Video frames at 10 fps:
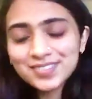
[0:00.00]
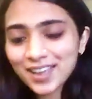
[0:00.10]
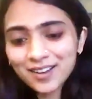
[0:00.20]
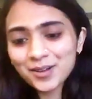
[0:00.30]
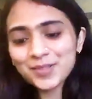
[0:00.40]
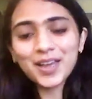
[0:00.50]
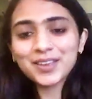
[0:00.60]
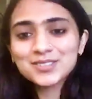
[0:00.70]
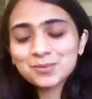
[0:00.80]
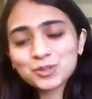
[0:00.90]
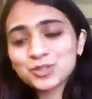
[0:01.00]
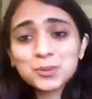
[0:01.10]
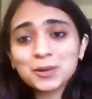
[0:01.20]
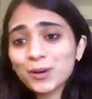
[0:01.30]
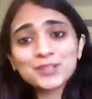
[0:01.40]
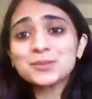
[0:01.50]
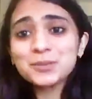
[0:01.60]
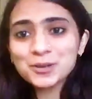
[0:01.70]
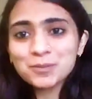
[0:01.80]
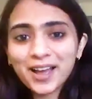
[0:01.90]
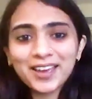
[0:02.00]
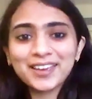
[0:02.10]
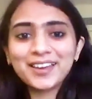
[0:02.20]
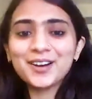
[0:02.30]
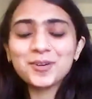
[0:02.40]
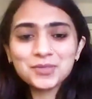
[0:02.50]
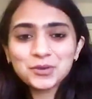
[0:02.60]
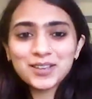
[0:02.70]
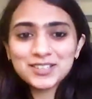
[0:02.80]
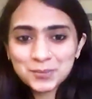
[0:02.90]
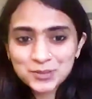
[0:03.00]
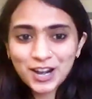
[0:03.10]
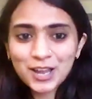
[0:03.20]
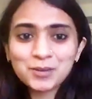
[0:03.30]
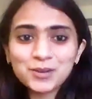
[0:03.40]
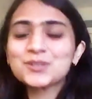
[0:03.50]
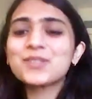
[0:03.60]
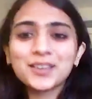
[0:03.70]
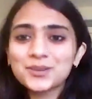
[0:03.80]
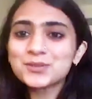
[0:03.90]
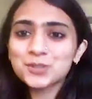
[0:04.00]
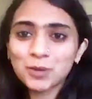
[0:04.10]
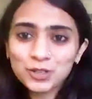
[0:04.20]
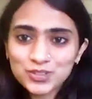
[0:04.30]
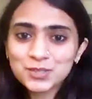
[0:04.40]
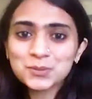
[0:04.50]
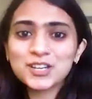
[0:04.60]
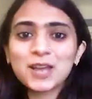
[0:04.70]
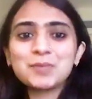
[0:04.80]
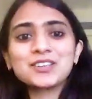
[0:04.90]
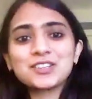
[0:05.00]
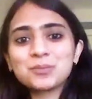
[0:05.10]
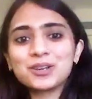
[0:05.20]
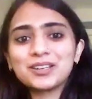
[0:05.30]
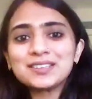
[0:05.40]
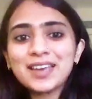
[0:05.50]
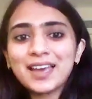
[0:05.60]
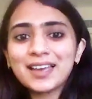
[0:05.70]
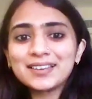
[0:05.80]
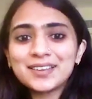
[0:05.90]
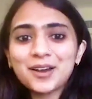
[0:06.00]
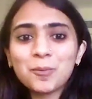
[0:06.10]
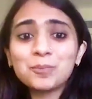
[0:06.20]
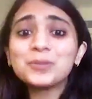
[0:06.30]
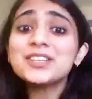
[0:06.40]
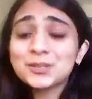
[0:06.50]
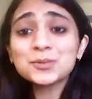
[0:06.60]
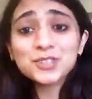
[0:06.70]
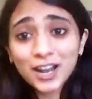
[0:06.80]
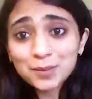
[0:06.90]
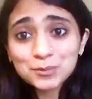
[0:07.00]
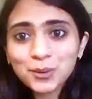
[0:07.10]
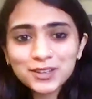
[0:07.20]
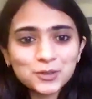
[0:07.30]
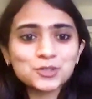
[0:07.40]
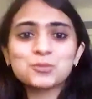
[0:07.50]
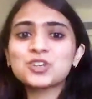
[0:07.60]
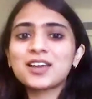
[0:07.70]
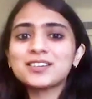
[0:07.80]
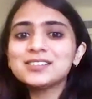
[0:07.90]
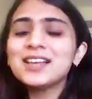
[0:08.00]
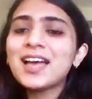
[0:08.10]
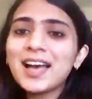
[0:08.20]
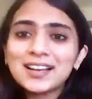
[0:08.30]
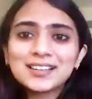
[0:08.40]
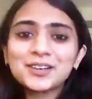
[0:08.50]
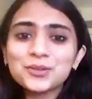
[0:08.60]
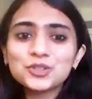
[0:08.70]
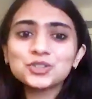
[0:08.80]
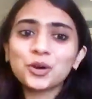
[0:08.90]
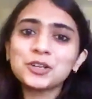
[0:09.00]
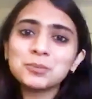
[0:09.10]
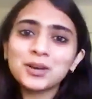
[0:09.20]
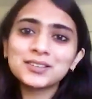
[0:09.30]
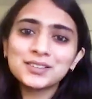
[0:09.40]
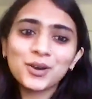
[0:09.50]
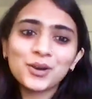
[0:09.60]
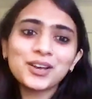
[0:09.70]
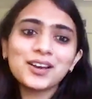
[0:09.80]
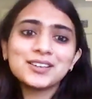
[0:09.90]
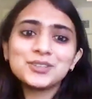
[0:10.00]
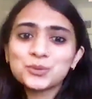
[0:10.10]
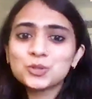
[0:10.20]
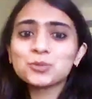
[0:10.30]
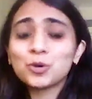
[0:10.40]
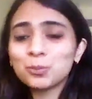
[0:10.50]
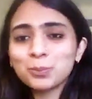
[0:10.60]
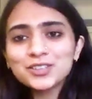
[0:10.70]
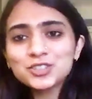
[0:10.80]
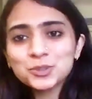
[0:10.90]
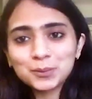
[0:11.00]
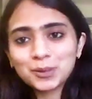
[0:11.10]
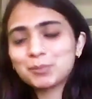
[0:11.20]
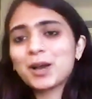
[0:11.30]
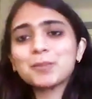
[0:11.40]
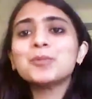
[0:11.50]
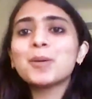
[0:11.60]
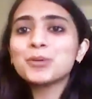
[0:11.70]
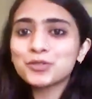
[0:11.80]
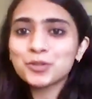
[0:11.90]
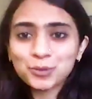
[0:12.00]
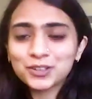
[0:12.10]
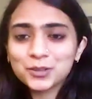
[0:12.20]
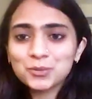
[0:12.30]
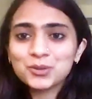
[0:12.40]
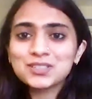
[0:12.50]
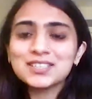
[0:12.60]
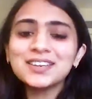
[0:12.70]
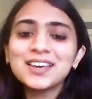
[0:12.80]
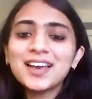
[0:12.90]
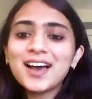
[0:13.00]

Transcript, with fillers: Uh, thanks, which is made possible by um, you, our subscribers. So thank you so much for subscribing to The Print, and um, please subscribe to our YouTube channel and click on the join button on our YouTube homepage to be become a member of the Print community.